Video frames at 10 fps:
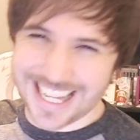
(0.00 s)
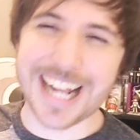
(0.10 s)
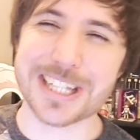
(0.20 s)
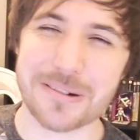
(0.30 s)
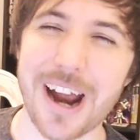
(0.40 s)

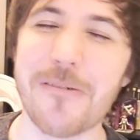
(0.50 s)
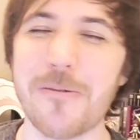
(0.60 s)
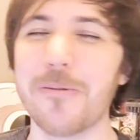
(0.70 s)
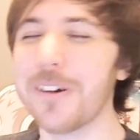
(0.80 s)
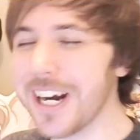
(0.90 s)
That's right,
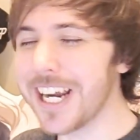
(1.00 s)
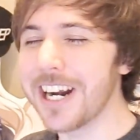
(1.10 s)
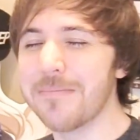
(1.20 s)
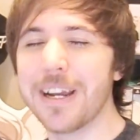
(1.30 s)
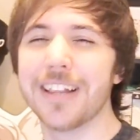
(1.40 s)
we're
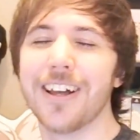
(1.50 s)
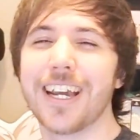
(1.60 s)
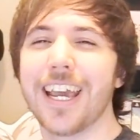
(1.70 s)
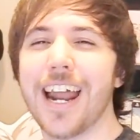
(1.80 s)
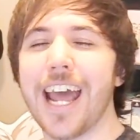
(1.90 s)
gonna be
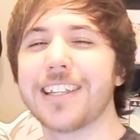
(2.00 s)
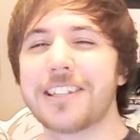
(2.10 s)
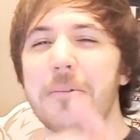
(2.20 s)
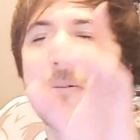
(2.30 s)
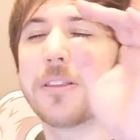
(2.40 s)
looking at
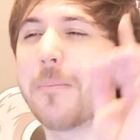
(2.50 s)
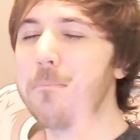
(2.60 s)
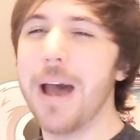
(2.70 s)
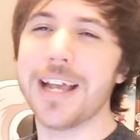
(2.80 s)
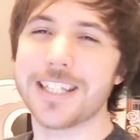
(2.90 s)
some of the
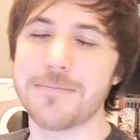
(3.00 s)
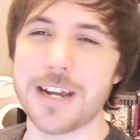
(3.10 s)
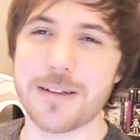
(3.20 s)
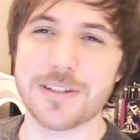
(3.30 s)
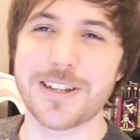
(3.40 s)
best
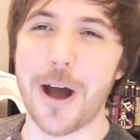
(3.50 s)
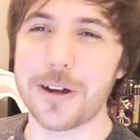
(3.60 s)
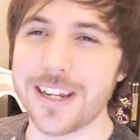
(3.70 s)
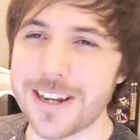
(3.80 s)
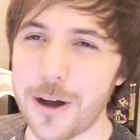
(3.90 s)
memes
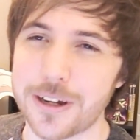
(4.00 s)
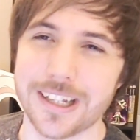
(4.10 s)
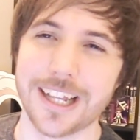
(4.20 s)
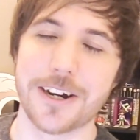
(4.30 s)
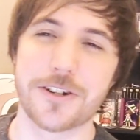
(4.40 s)
Doki
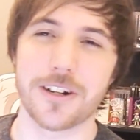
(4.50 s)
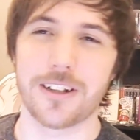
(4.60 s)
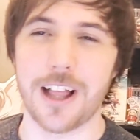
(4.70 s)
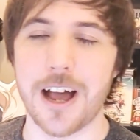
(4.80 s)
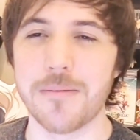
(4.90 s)
Doki Literature
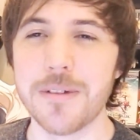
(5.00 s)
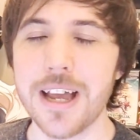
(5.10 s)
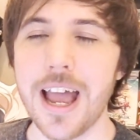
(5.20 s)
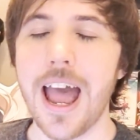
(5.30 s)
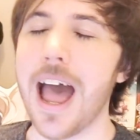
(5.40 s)
Club
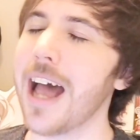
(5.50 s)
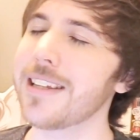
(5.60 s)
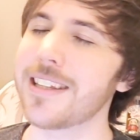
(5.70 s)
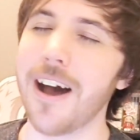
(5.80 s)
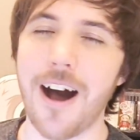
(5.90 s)

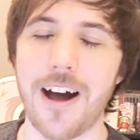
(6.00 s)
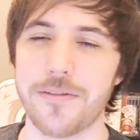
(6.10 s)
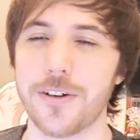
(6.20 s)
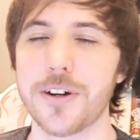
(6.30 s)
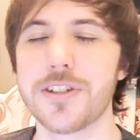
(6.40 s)
has to
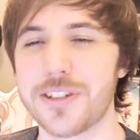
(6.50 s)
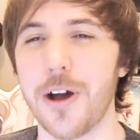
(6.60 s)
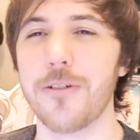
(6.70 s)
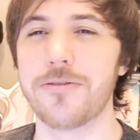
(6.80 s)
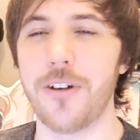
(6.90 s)
offer
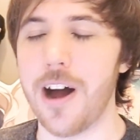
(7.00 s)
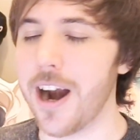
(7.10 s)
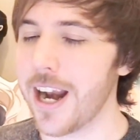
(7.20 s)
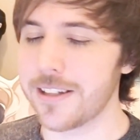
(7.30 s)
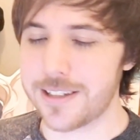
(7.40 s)
so
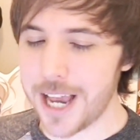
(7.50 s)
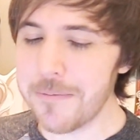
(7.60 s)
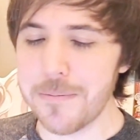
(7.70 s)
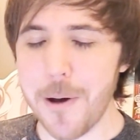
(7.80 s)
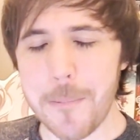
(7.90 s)
far, and
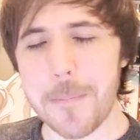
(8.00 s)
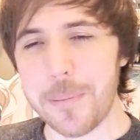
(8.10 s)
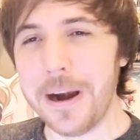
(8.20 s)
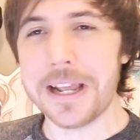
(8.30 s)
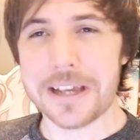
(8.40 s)
some of them are
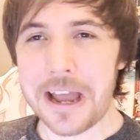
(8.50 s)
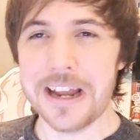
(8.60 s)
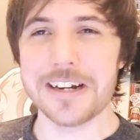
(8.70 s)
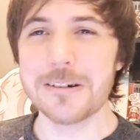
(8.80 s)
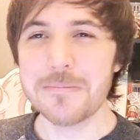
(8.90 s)
pretty
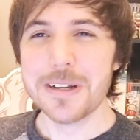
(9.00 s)
good,